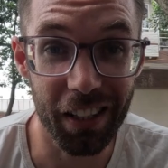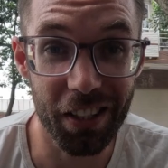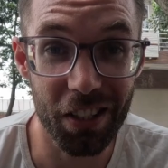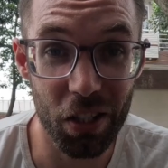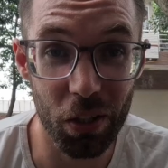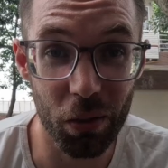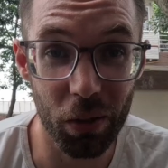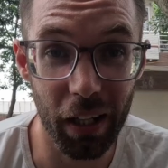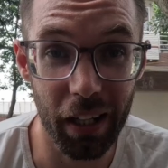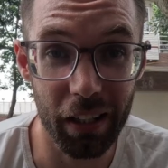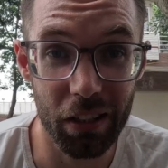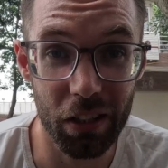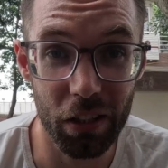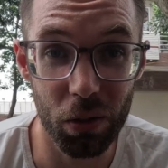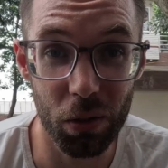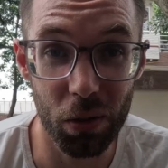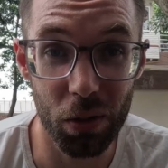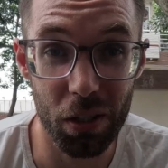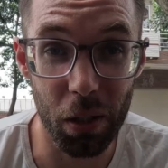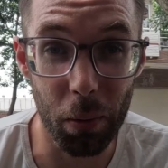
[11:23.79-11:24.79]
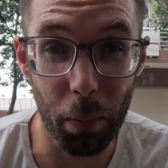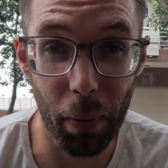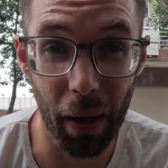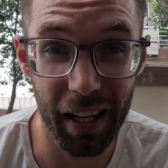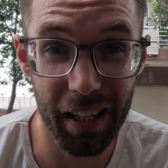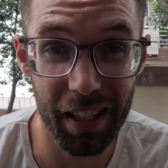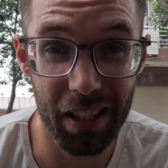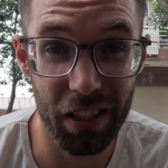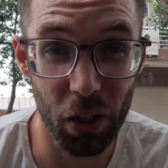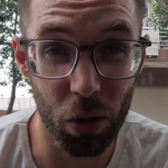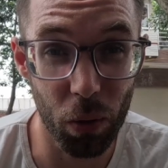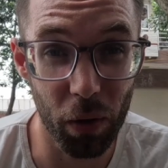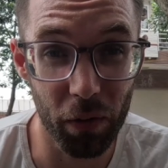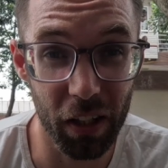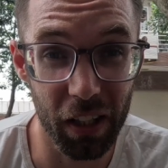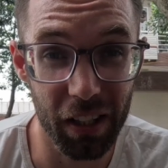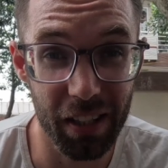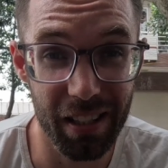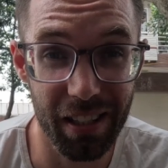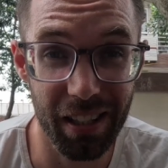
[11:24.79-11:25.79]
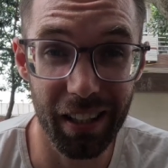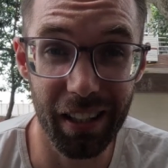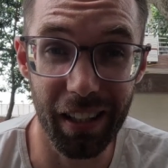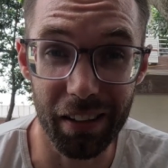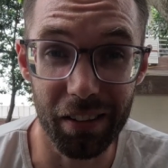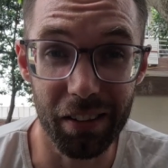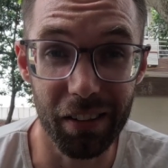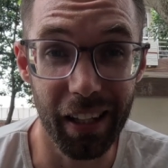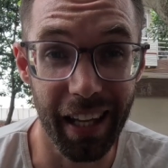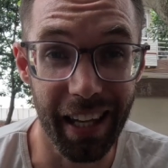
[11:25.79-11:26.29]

and so I had to use a pace equivalency and